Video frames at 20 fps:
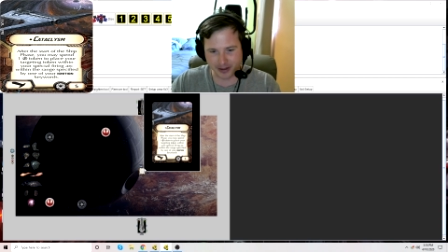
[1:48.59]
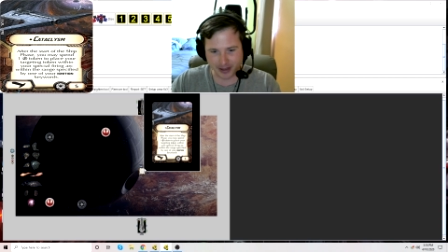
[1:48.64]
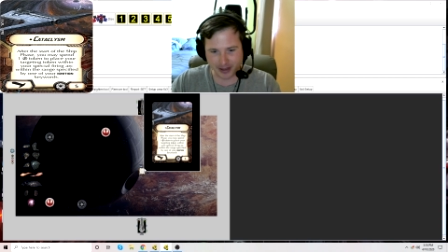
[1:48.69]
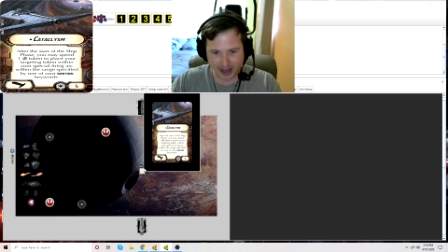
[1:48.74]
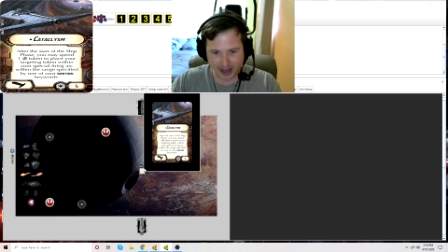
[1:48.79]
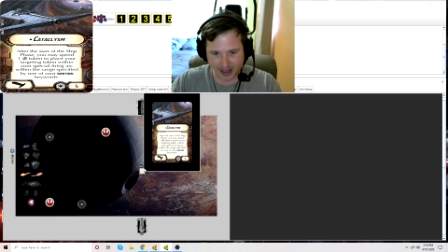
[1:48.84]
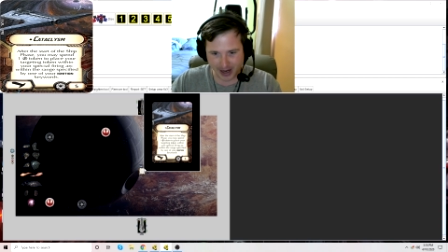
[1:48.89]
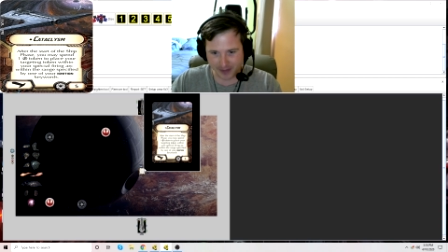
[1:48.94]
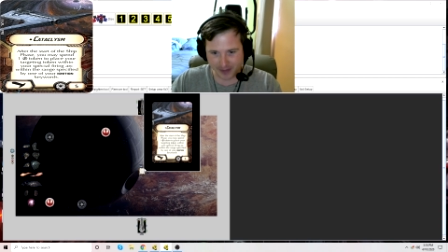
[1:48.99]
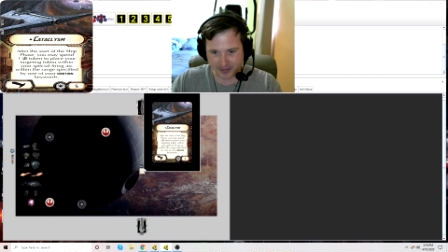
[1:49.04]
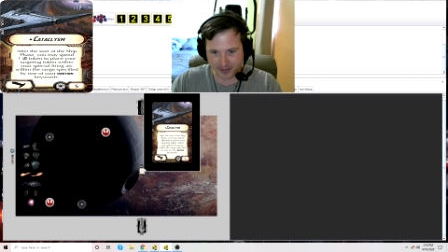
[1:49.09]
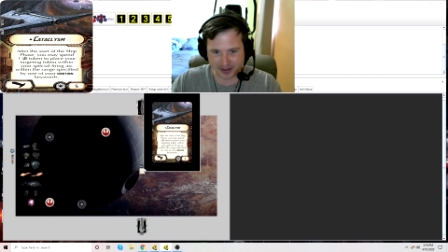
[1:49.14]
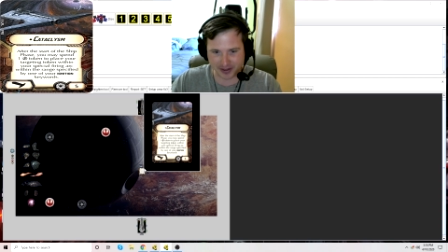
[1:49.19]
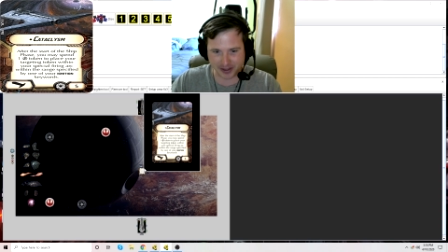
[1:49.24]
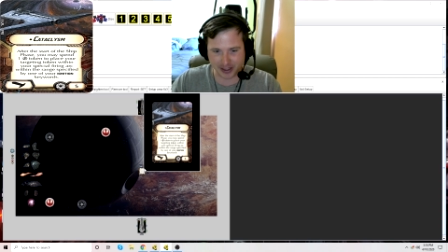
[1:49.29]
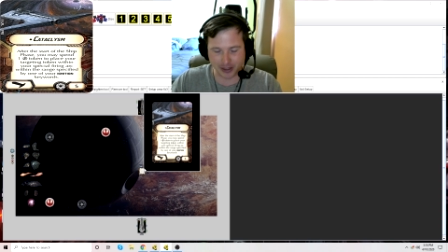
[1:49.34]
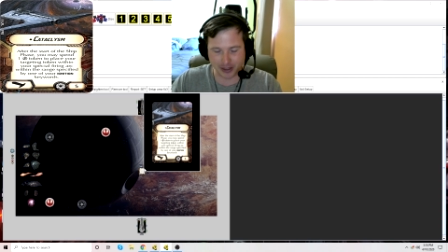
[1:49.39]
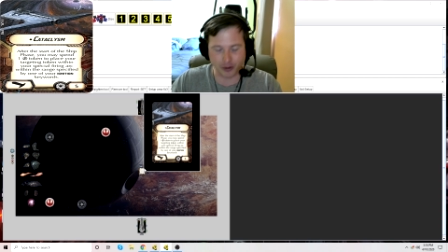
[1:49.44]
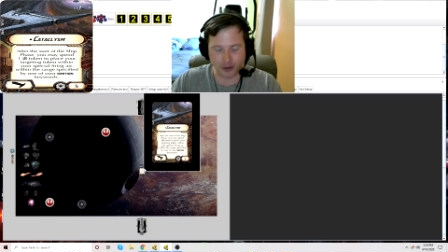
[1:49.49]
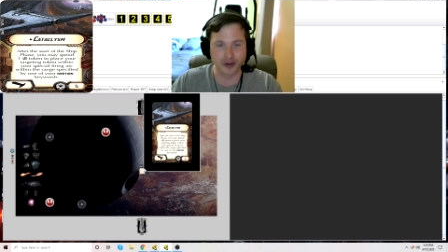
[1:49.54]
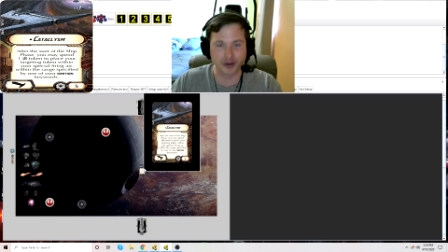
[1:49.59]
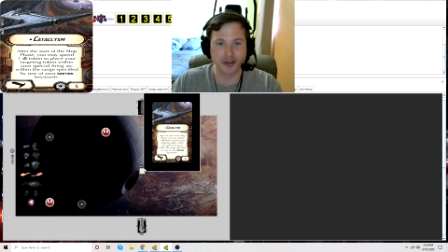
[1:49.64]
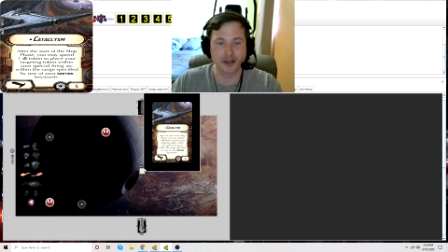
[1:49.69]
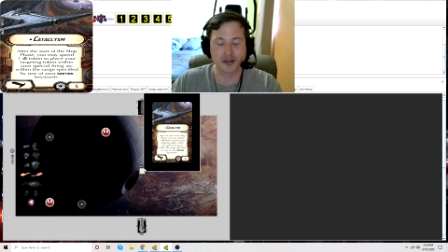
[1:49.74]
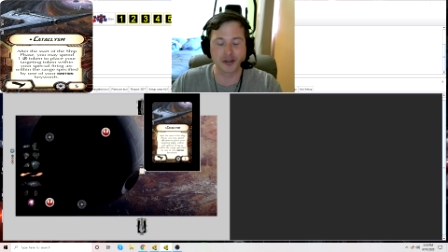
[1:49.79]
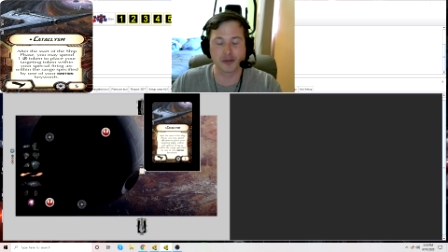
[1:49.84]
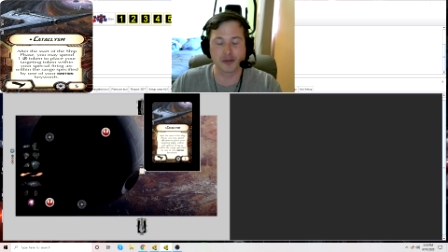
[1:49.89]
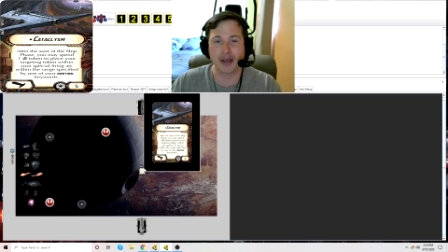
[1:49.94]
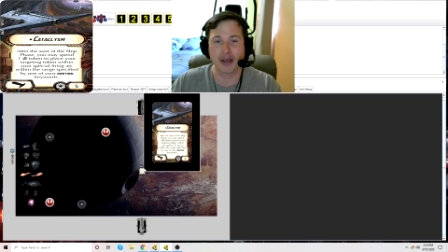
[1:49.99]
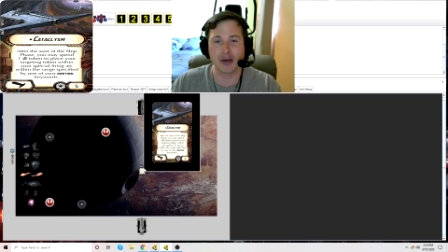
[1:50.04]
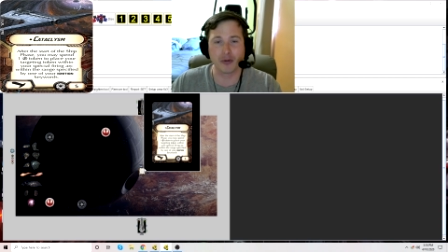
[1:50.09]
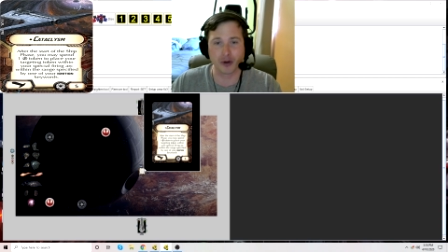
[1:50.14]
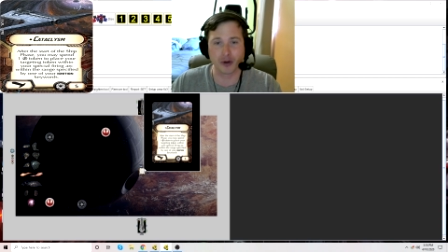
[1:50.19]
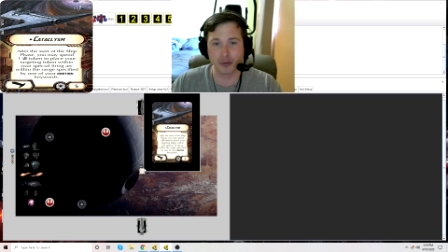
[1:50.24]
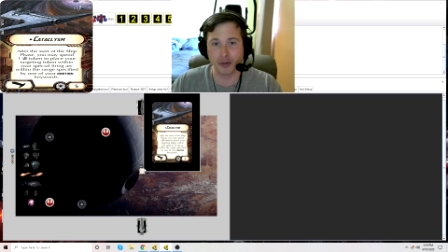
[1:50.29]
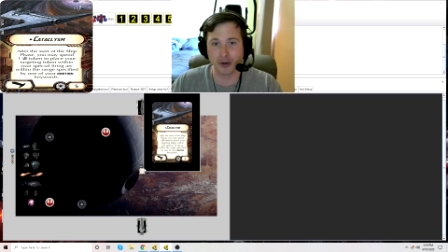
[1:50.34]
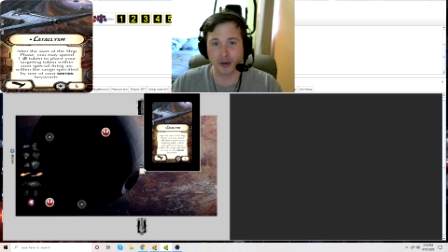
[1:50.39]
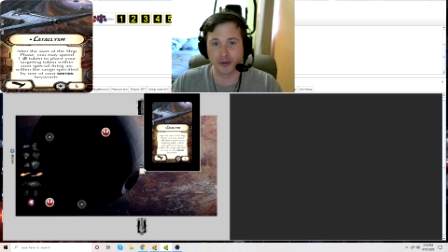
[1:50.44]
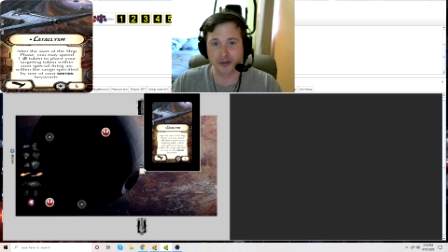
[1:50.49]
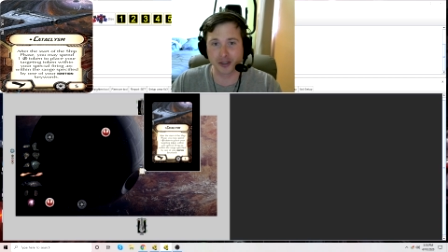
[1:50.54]
kind of have to see or anticipate where
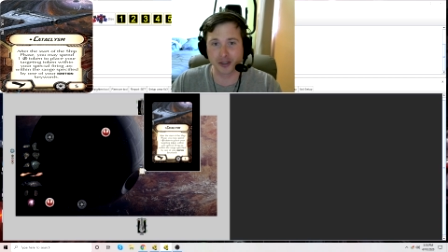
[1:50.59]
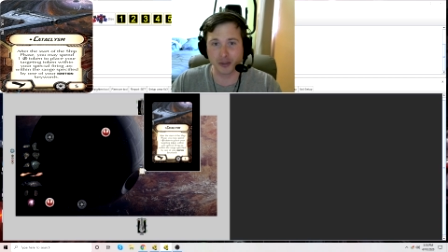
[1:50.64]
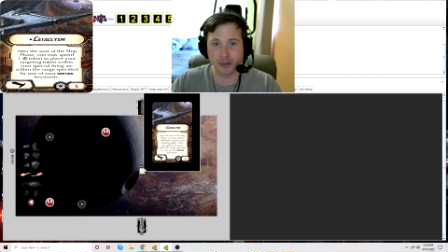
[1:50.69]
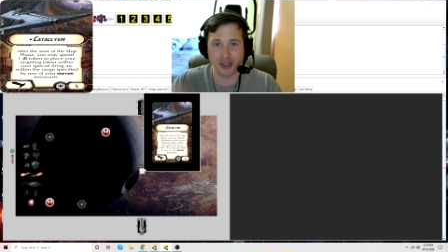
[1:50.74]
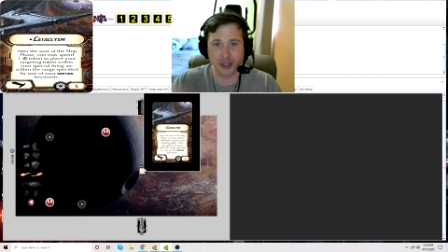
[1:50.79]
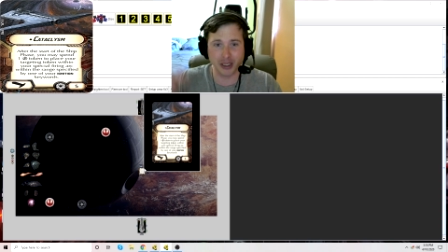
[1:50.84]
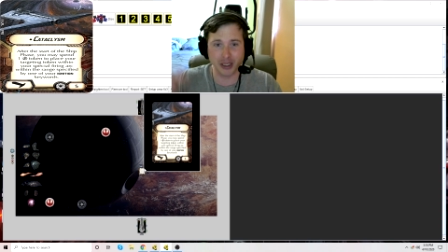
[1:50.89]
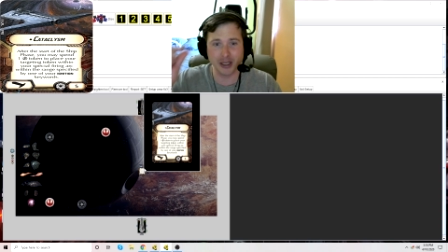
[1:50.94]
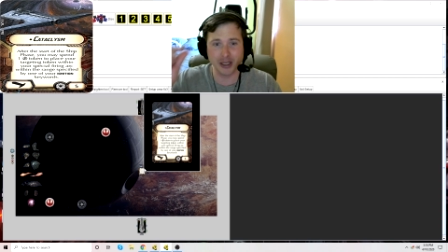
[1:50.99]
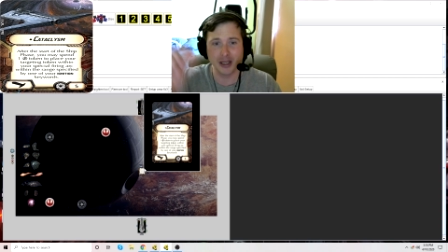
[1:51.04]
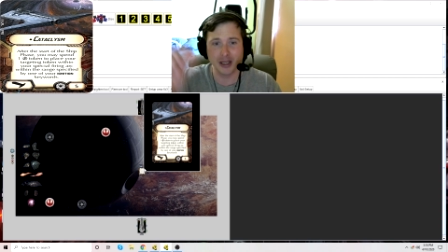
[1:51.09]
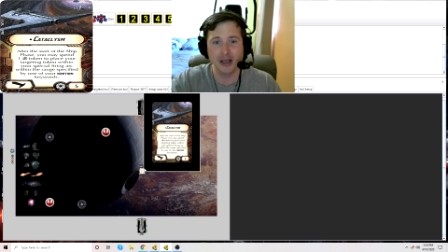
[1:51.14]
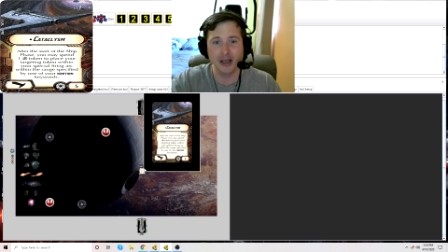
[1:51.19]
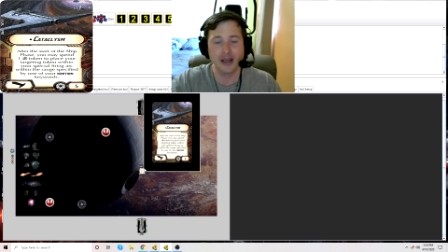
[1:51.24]
opponent's going to be,